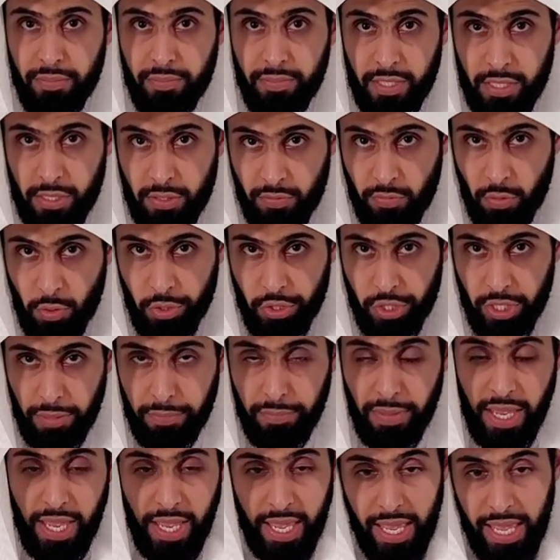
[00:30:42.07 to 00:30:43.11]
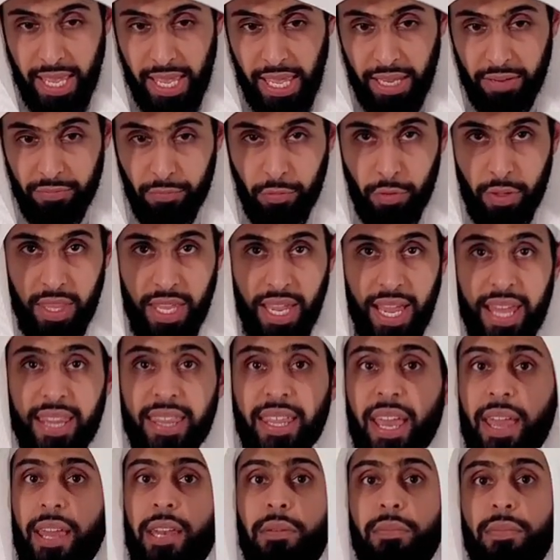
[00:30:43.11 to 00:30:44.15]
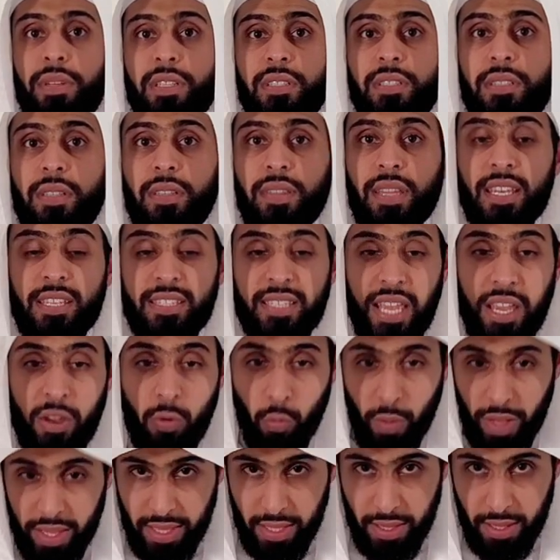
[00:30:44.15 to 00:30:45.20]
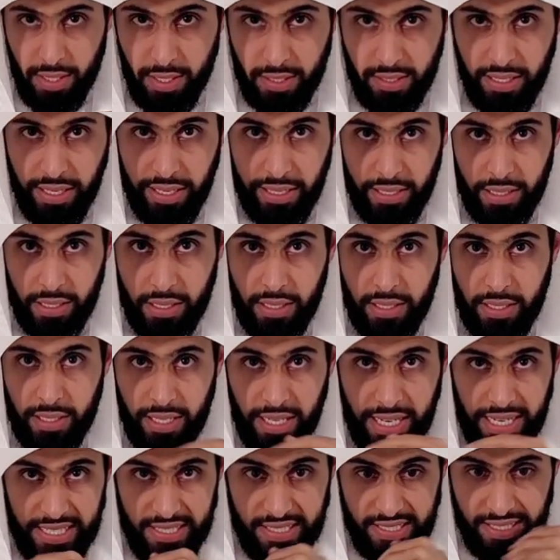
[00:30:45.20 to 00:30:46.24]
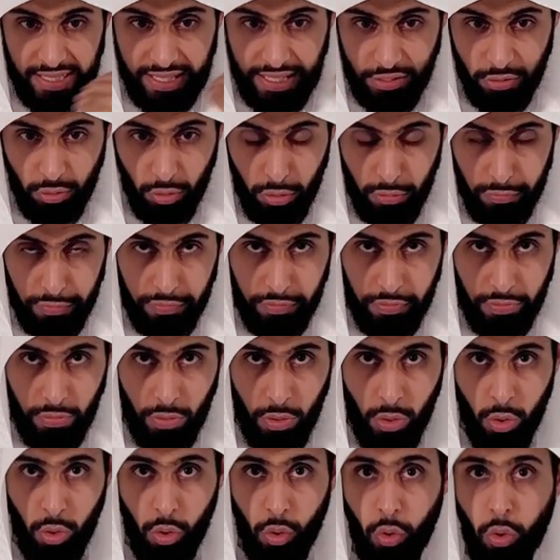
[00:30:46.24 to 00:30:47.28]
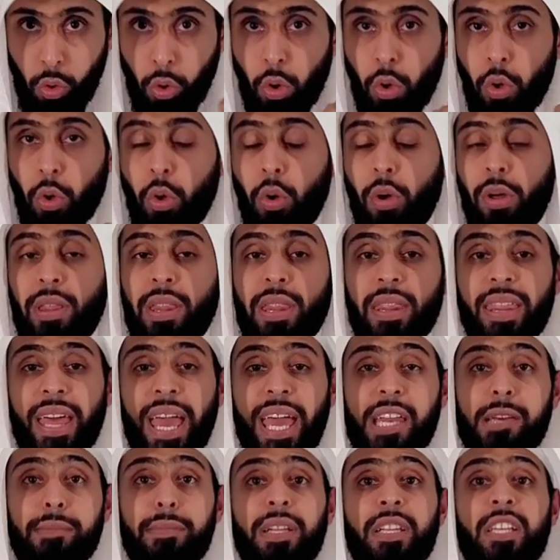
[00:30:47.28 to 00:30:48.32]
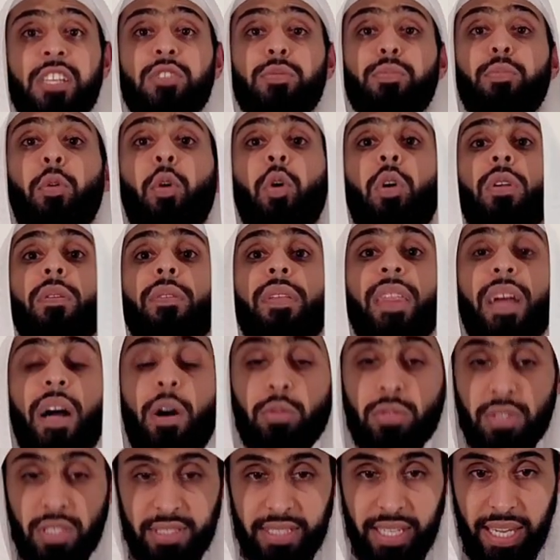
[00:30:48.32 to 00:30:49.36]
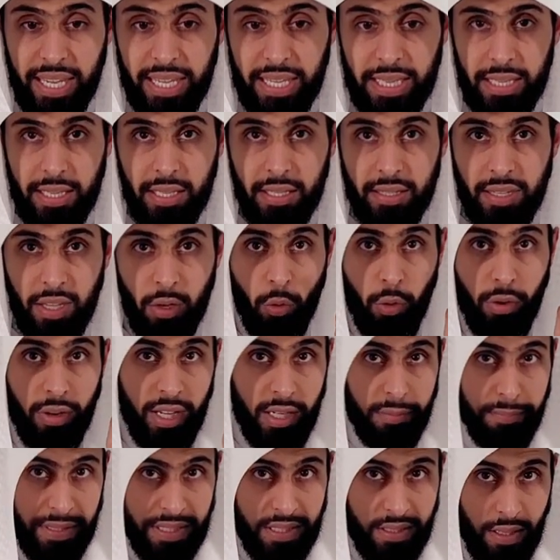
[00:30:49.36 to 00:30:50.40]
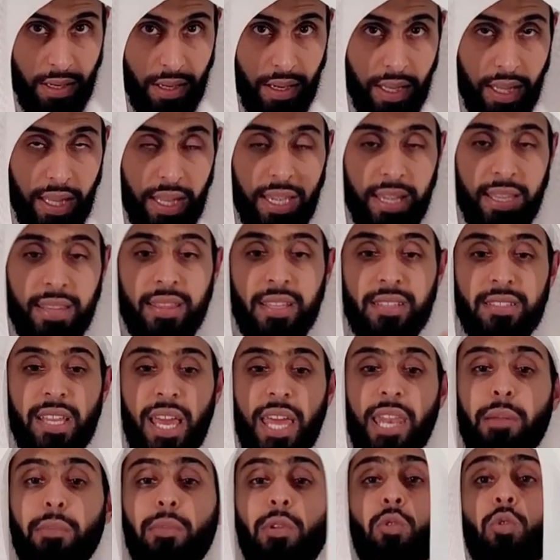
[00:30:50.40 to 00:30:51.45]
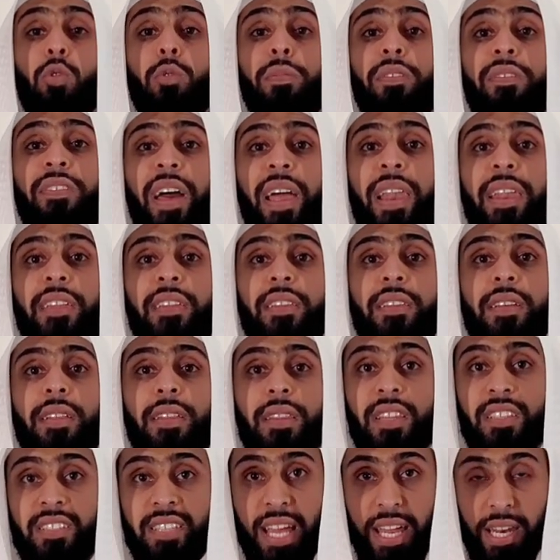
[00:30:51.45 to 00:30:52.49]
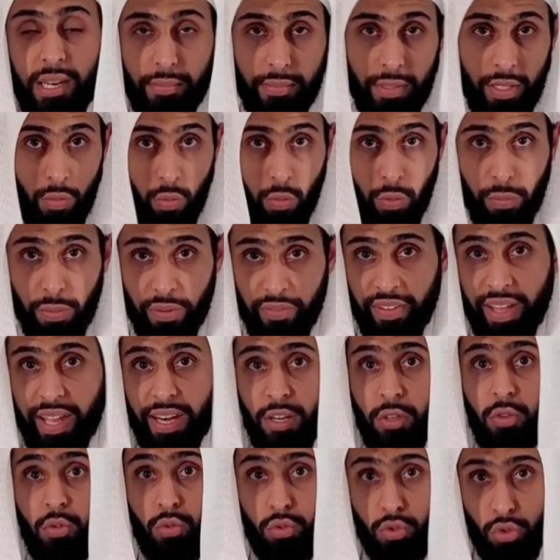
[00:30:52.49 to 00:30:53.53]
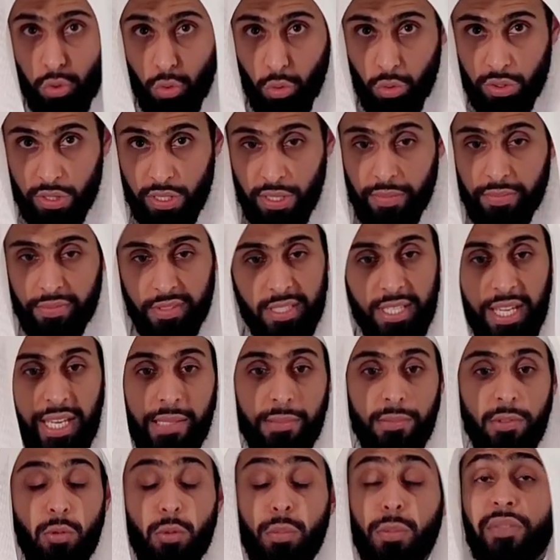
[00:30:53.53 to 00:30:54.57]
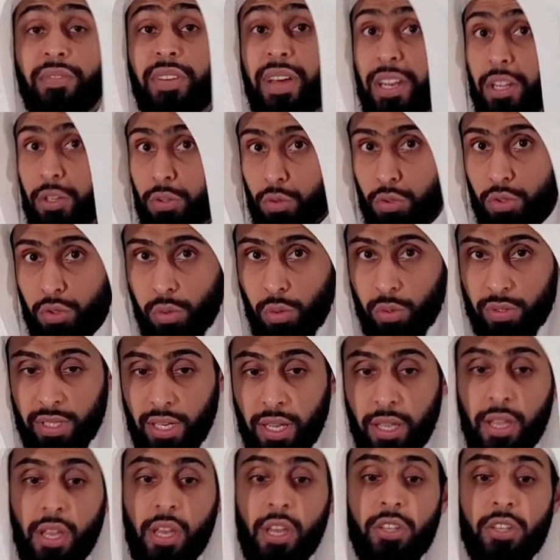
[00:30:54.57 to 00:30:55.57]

This is for sheep. And for the other animals, they say whether the tail is cut off or the animal is born without a tail, they call it batra, this animal would be valid. This animal would be valid to slaughter. This animal would be valid to slaughter.